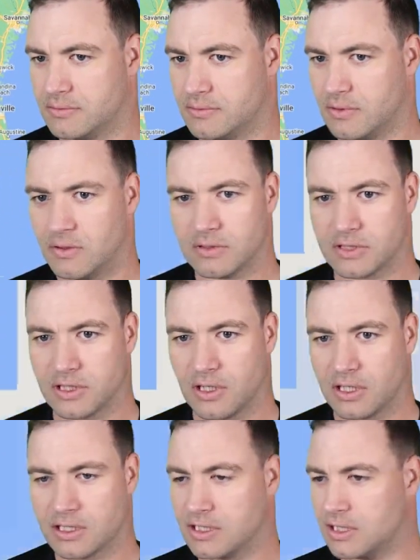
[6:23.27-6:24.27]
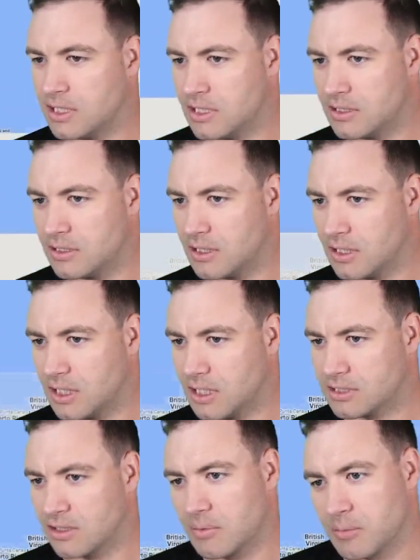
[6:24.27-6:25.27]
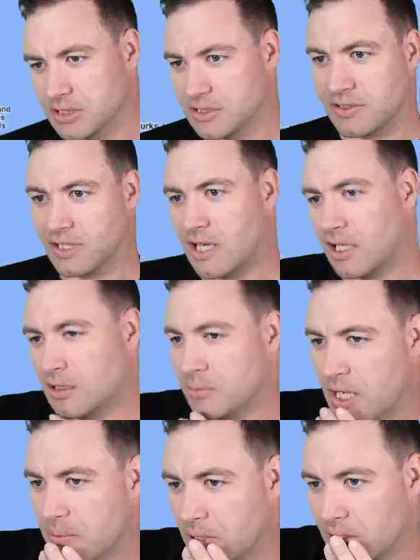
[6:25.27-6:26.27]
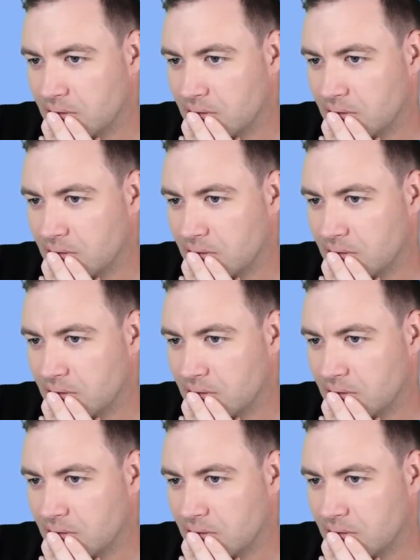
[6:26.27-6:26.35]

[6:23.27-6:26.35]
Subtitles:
I didn't hit Alaska. I must have hit Alabama.